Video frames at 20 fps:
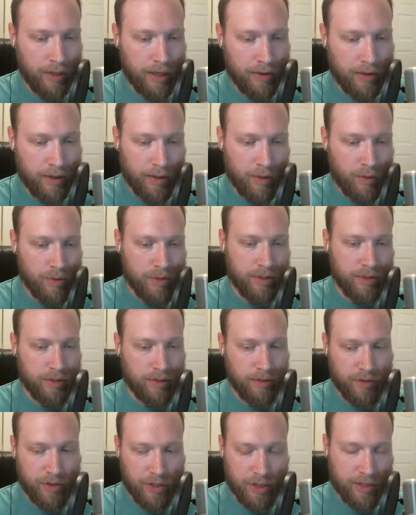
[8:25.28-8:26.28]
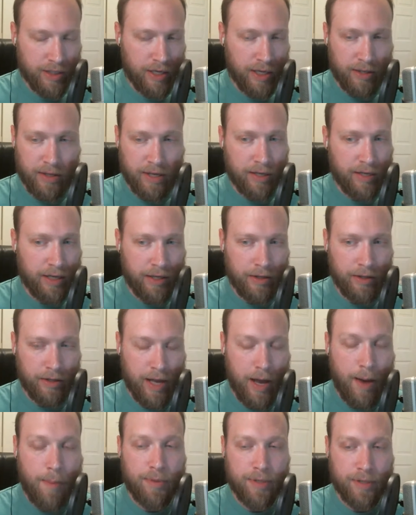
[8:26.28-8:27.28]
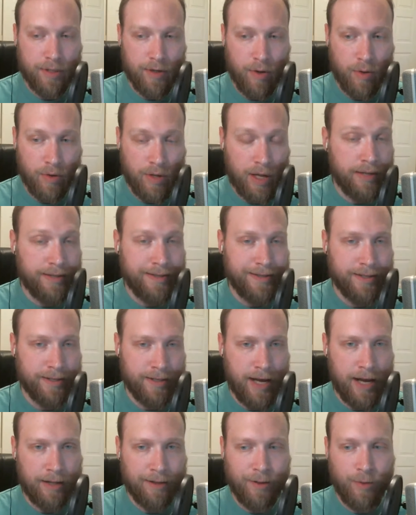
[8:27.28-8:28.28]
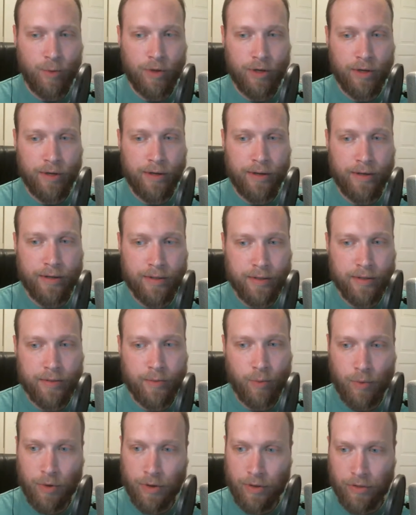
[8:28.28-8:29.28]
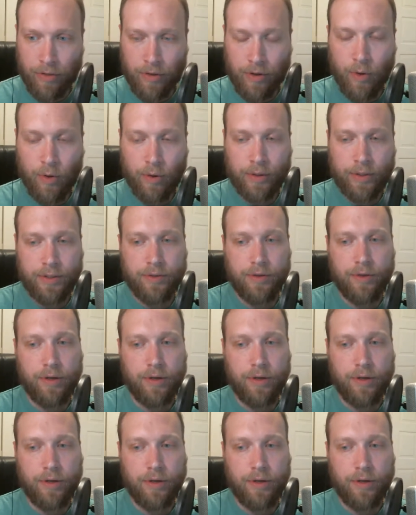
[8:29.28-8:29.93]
and they use, just like they did in the episode. That's exactly what it is with the orchestra.